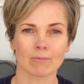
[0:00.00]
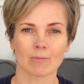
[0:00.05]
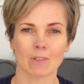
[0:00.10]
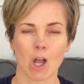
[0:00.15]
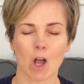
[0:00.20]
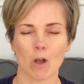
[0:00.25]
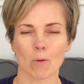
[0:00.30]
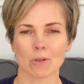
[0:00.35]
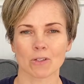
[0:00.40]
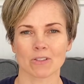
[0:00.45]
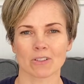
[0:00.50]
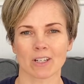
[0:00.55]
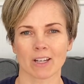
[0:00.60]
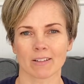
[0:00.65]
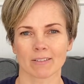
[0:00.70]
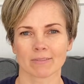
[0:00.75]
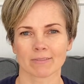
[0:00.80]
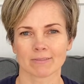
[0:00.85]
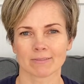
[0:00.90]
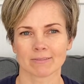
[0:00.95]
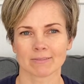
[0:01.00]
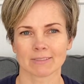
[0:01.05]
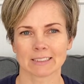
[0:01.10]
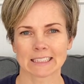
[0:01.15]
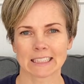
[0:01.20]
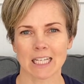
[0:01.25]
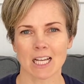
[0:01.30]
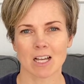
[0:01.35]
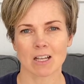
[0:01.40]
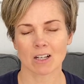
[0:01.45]
Almost done.
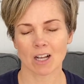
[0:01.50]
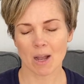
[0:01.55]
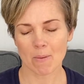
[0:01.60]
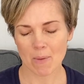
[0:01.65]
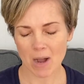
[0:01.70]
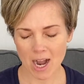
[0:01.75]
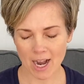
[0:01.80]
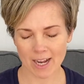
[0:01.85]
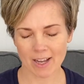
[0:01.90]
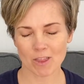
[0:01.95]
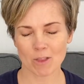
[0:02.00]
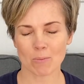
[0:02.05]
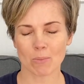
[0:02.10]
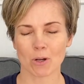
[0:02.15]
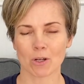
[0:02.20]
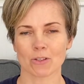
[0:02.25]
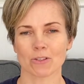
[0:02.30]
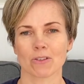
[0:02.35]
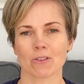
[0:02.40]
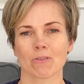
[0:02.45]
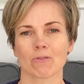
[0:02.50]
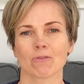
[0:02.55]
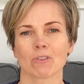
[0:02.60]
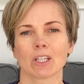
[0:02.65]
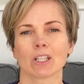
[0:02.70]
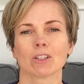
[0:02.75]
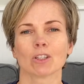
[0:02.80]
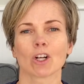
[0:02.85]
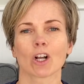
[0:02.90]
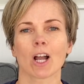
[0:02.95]
Come high on the balls of the
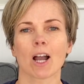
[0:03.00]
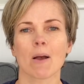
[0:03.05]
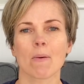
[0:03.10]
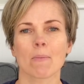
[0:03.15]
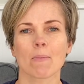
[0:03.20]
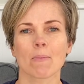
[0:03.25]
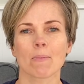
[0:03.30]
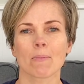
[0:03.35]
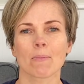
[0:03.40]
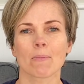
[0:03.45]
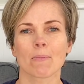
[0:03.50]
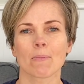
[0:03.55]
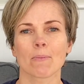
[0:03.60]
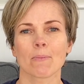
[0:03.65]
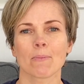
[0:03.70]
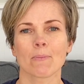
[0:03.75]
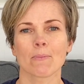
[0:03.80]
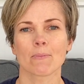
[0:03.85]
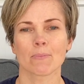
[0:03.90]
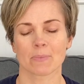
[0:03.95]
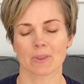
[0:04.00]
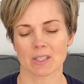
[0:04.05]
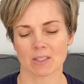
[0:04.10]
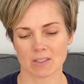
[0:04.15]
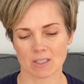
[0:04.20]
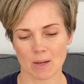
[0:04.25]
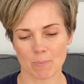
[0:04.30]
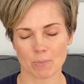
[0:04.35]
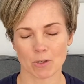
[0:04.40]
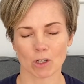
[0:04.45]
feet, look up.
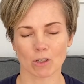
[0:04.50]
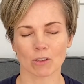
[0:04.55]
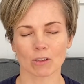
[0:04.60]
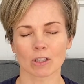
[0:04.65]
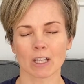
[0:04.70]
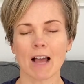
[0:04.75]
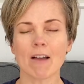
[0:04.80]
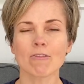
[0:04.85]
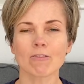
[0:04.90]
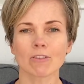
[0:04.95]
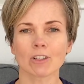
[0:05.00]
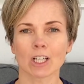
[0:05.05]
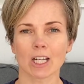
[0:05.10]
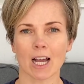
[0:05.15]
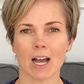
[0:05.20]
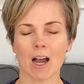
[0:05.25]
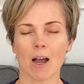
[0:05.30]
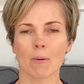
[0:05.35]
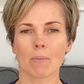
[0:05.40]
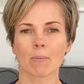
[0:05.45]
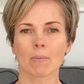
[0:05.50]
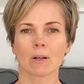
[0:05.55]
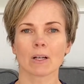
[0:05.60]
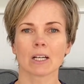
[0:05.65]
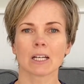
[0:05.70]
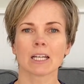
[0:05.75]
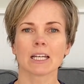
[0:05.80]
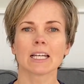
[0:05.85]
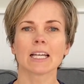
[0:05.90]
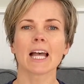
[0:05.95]
Step your left foot up
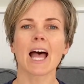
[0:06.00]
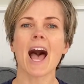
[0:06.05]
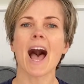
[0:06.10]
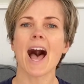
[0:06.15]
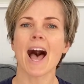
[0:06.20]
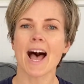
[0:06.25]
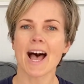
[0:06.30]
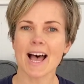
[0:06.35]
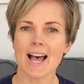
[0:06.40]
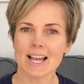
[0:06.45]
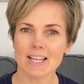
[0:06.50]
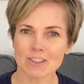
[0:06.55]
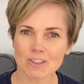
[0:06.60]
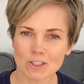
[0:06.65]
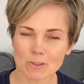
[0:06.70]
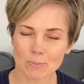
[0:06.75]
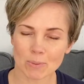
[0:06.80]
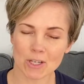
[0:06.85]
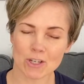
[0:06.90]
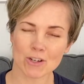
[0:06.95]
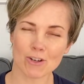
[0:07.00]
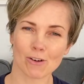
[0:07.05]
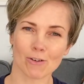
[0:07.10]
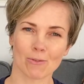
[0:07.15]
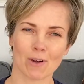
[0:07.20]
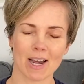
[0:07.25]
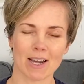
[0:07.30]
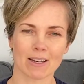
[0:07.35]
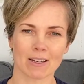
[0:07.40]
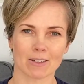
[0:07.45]
and spin your
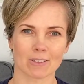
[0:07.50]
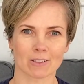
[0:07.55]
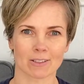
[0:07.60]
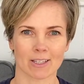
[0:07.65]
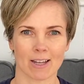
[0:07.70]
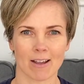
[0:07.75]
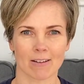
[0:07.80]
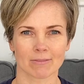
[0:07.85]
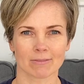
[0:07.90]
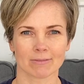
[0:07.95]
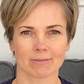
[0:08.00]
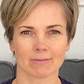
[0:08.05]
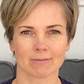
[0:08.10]
right heel down.